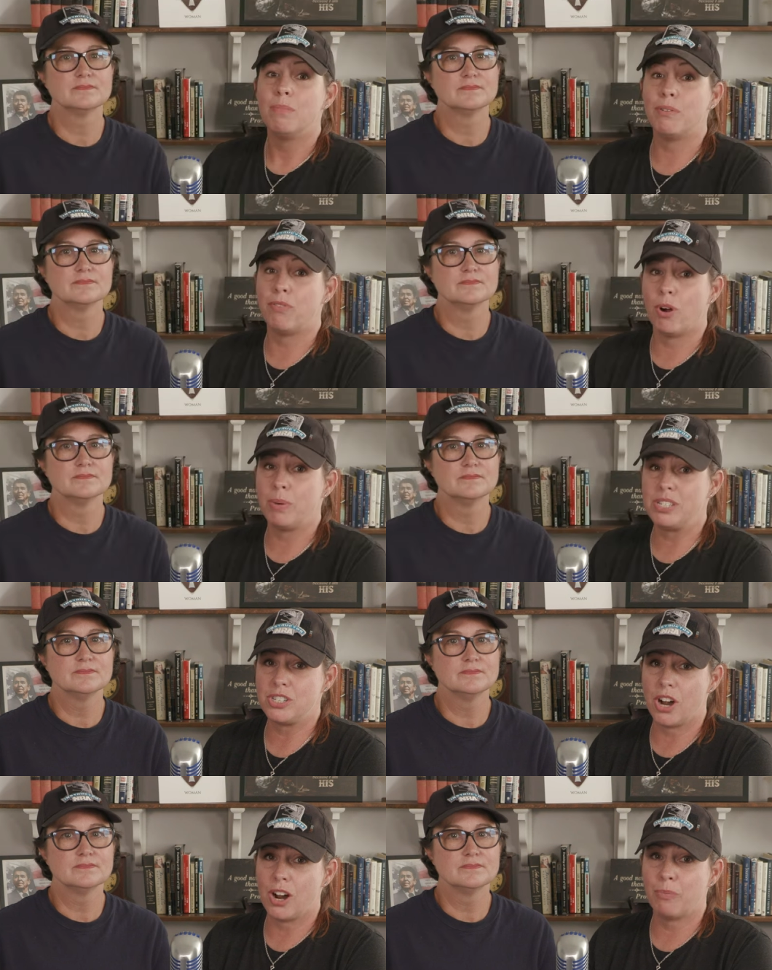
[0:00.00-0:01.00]
Speaker 1: Before we
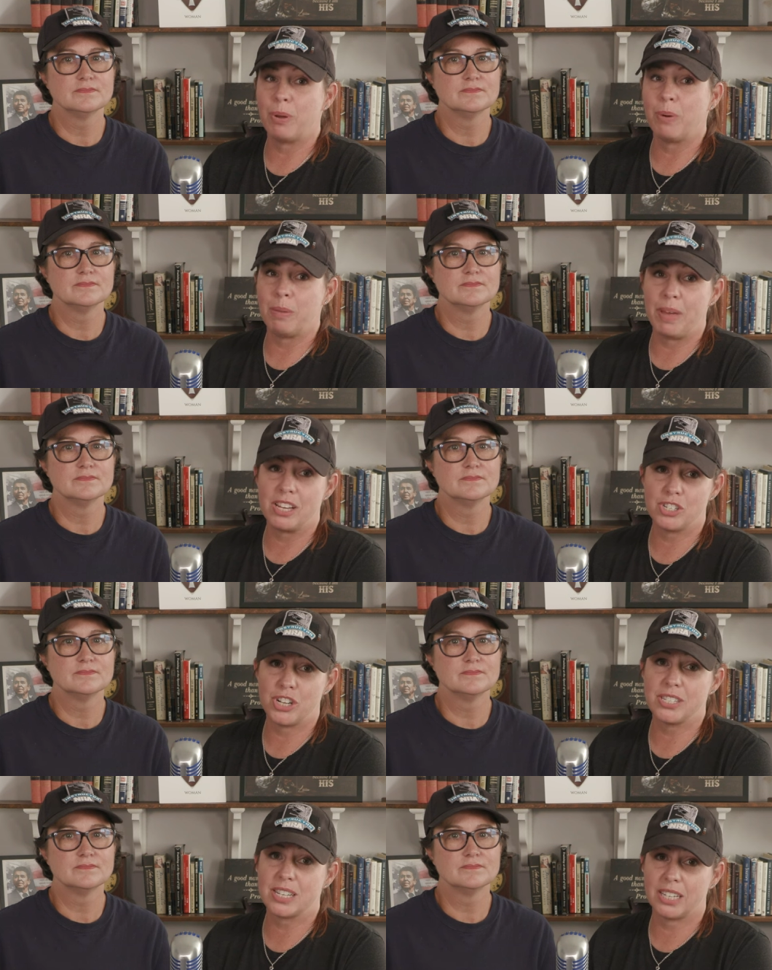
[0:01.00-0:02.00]
start, we want to make
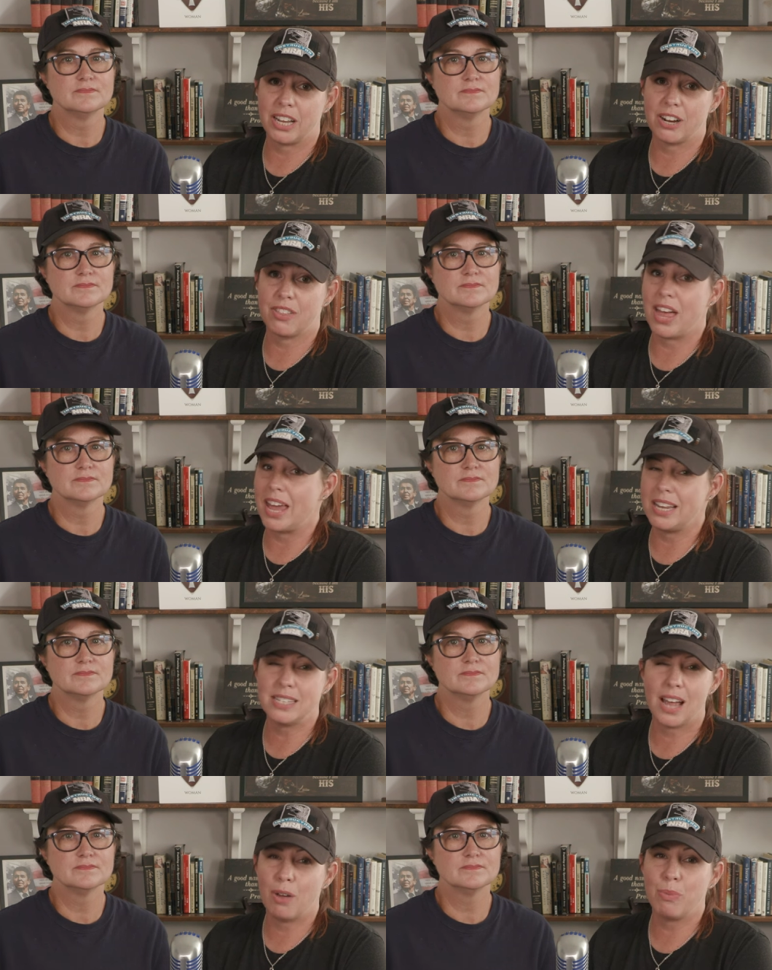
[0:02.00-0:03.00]
sure it's clear that
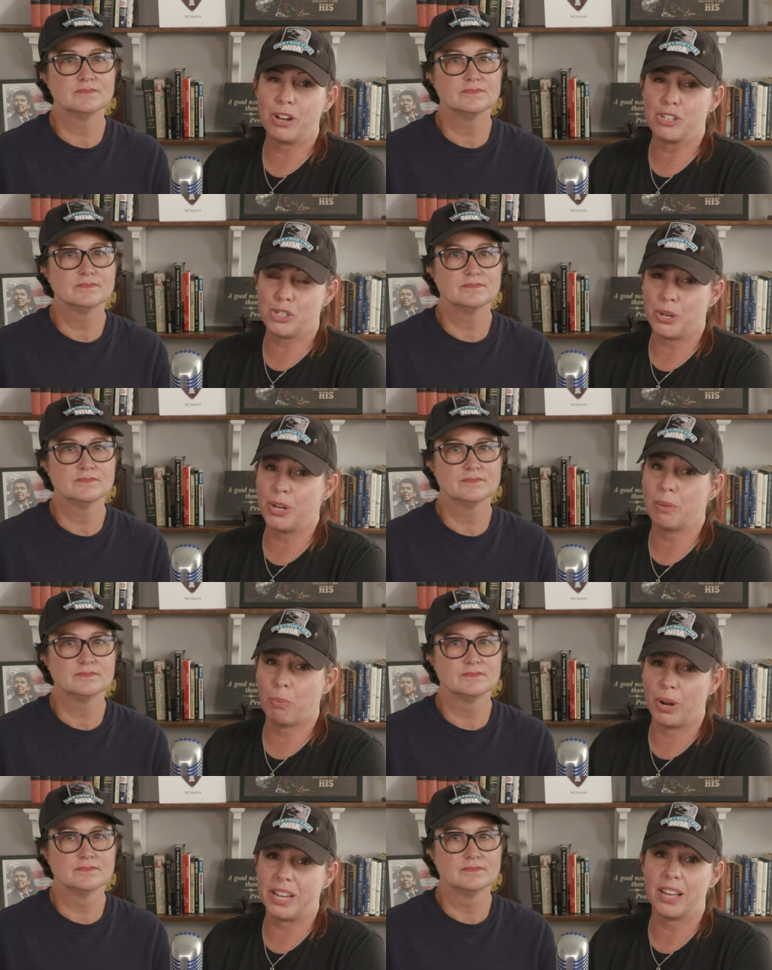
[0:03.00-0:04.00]
anytime we are shooting or
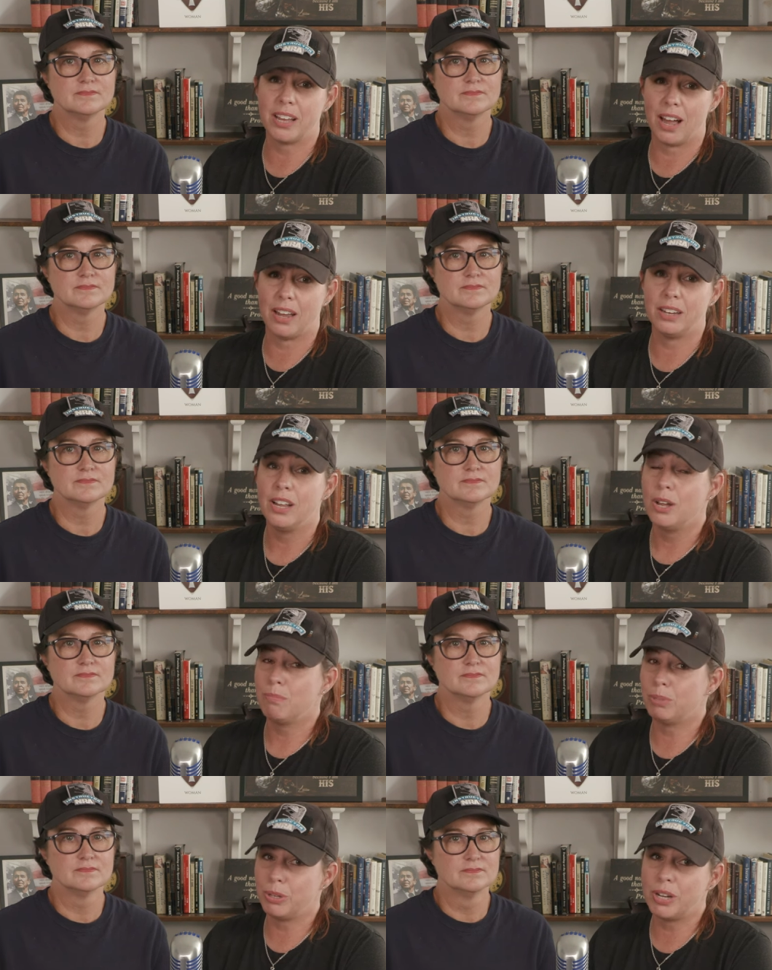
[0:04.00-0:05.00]
pointing a gun,
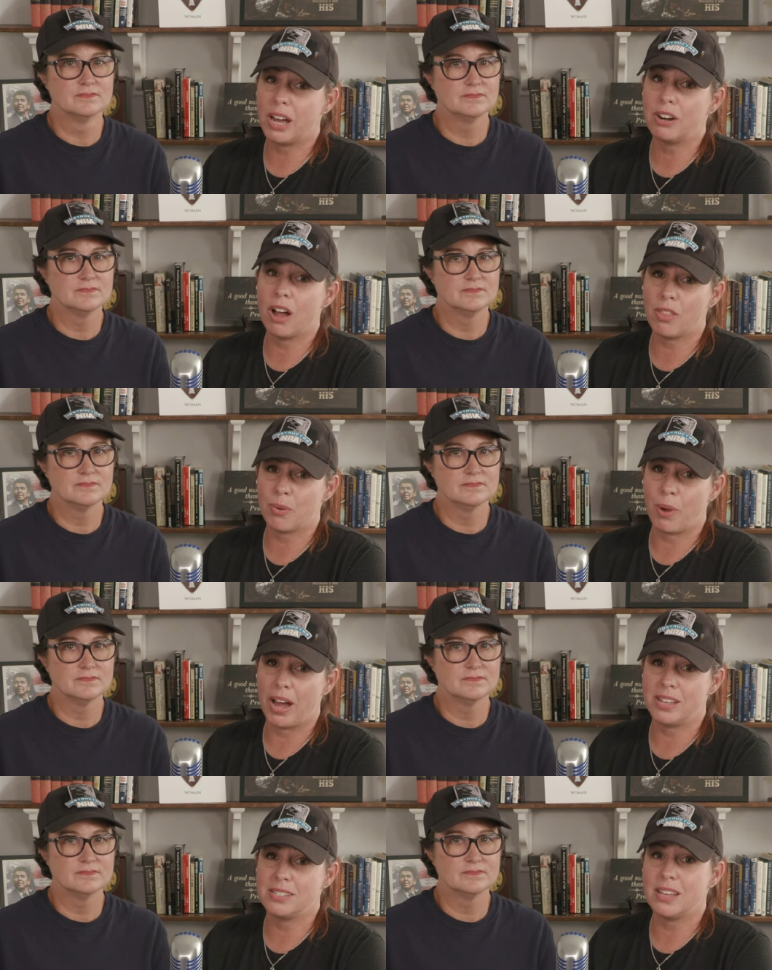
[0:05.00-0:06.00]
blue gun or
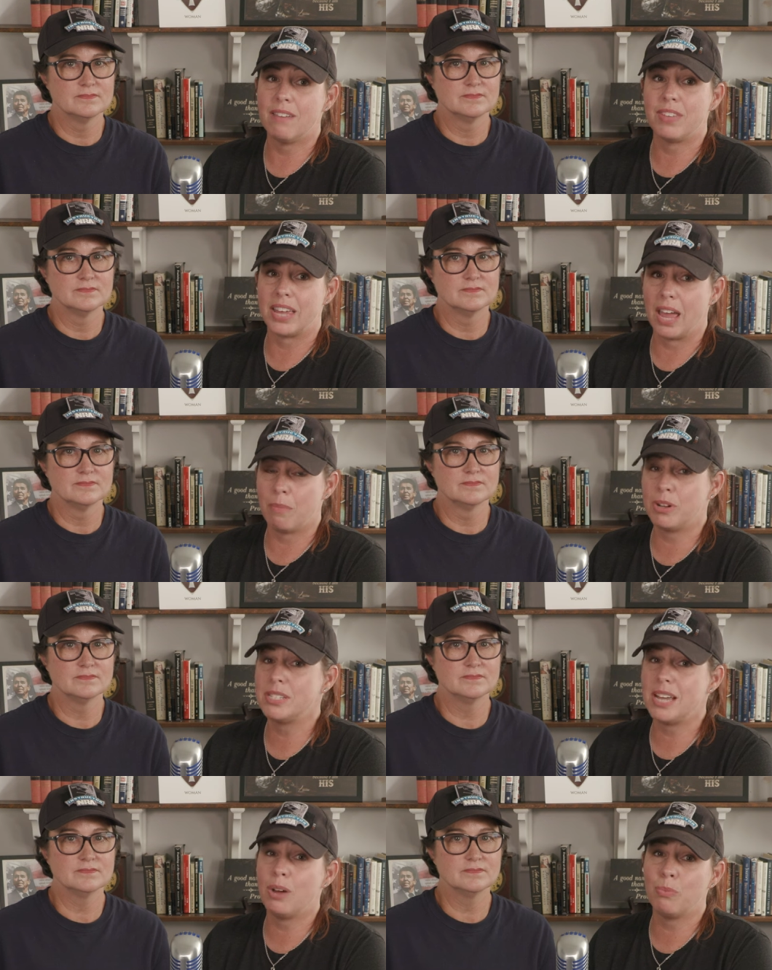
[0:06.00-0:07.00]
otherwise, if the camera is
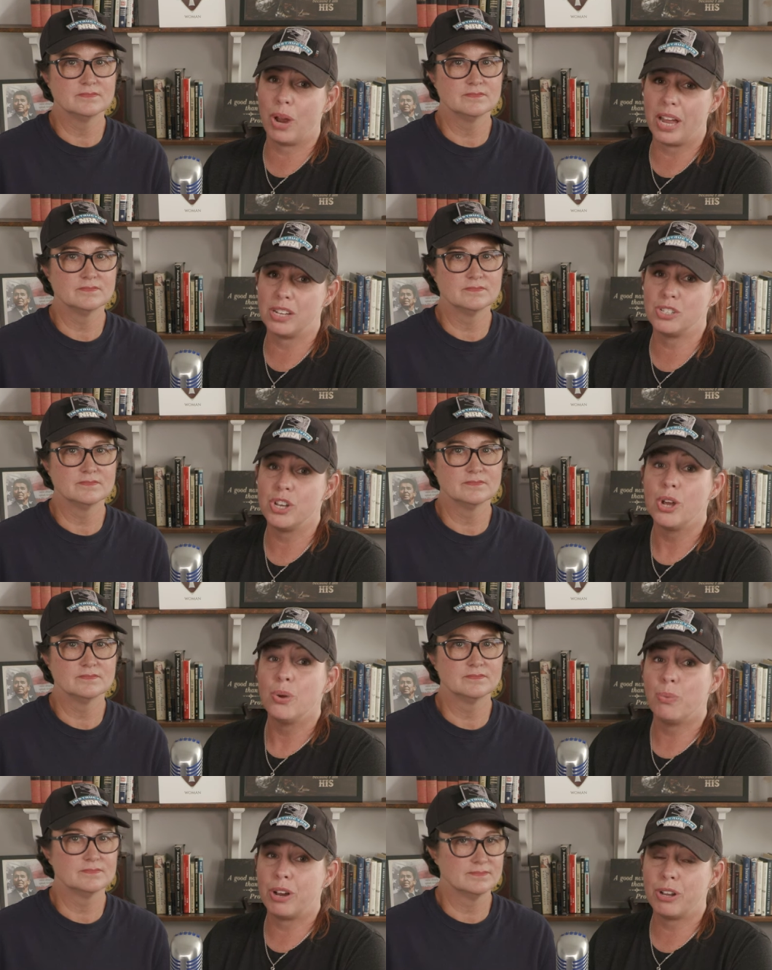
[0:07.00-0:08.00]
downrange,
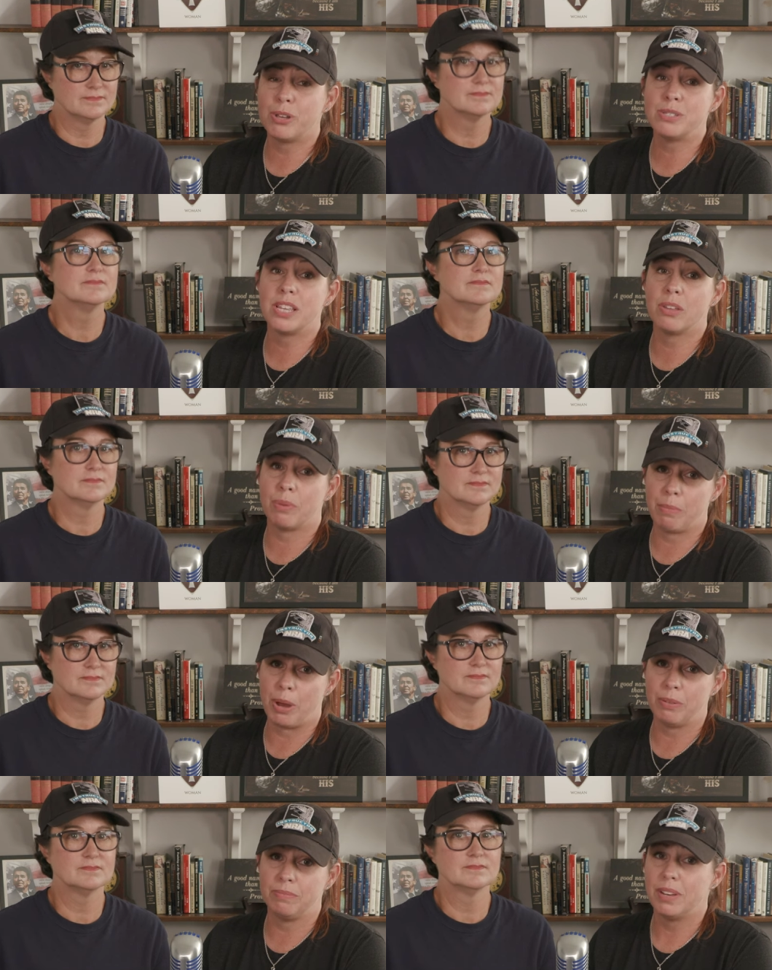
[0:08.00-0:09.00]
we are using the
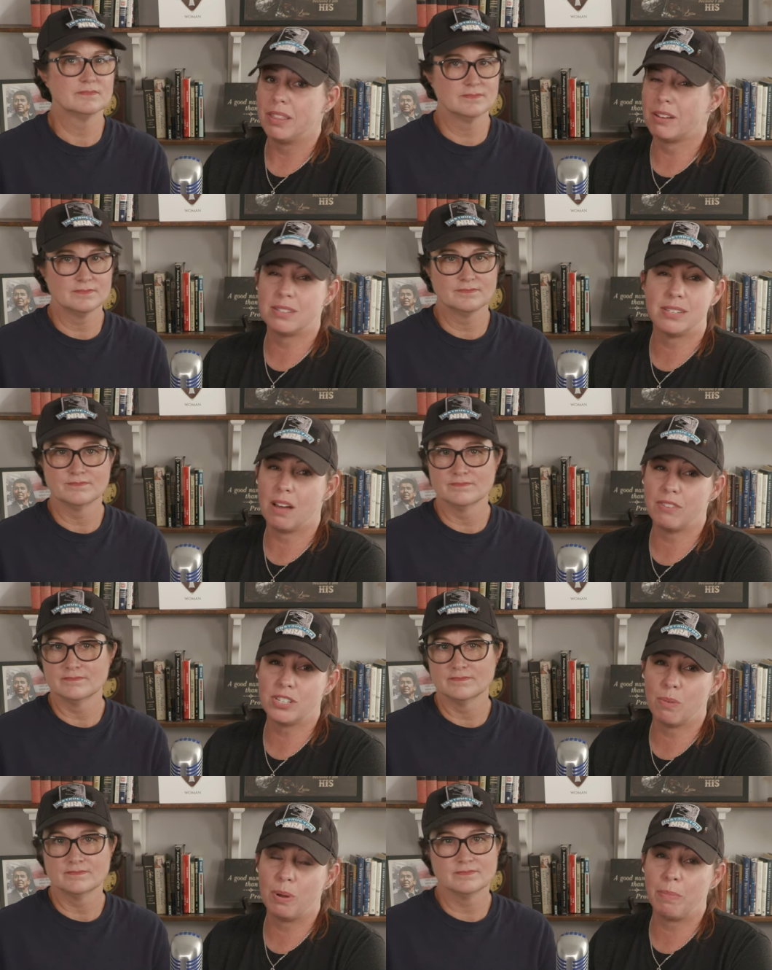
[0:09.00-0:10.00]
remote. There is never
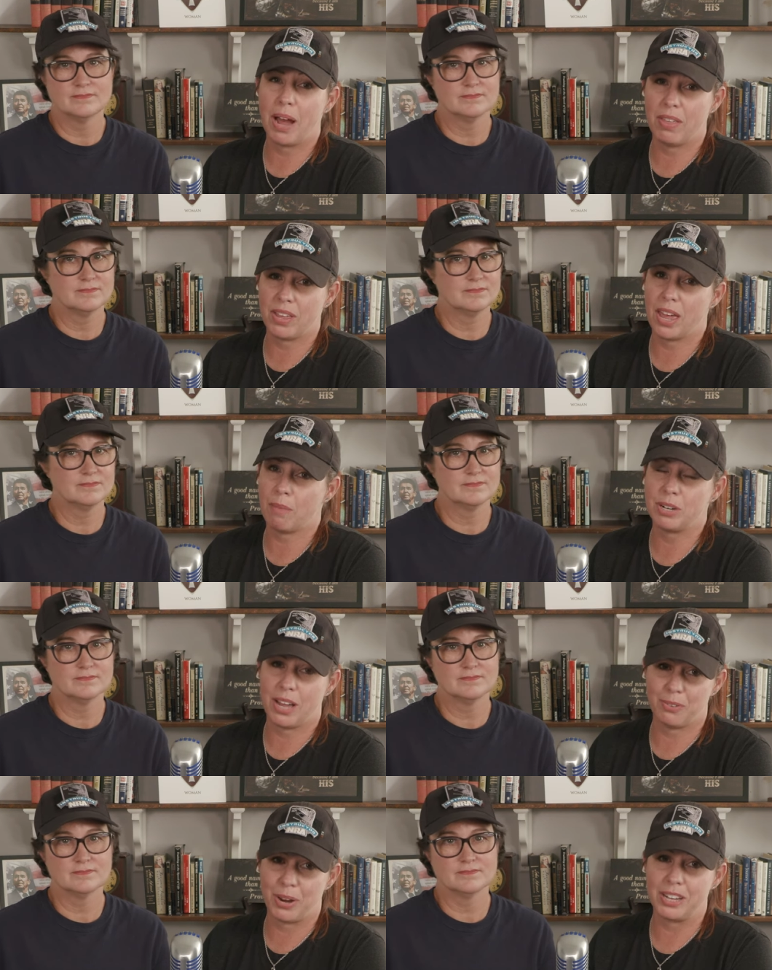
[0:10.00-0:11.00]
someone behind the camera
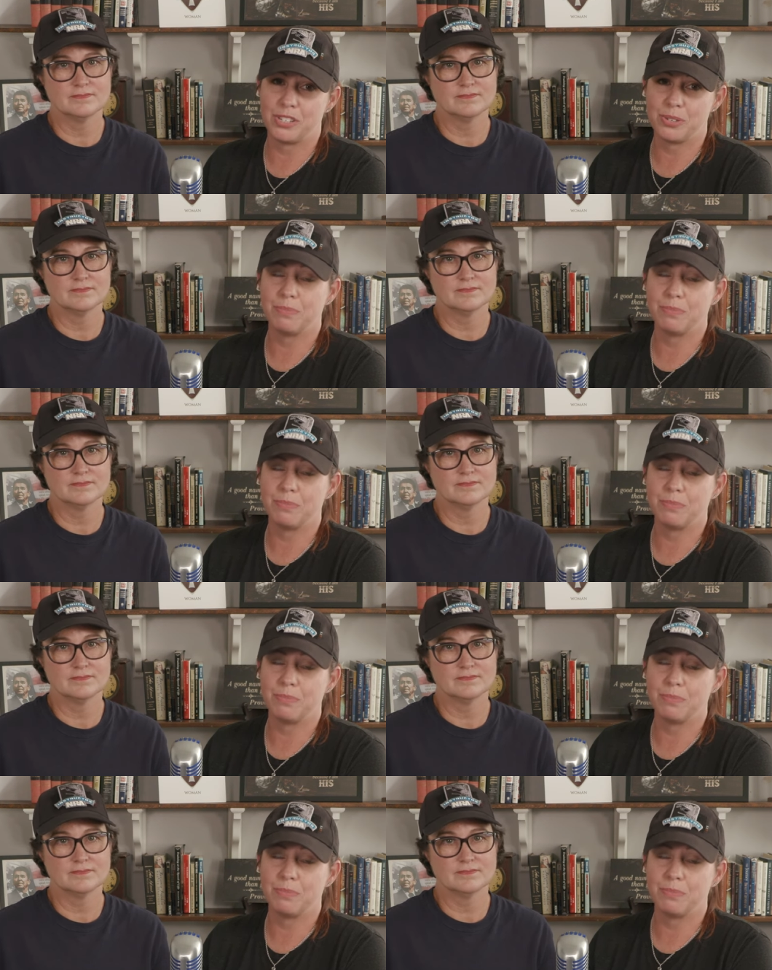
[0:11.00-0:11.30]
downrange.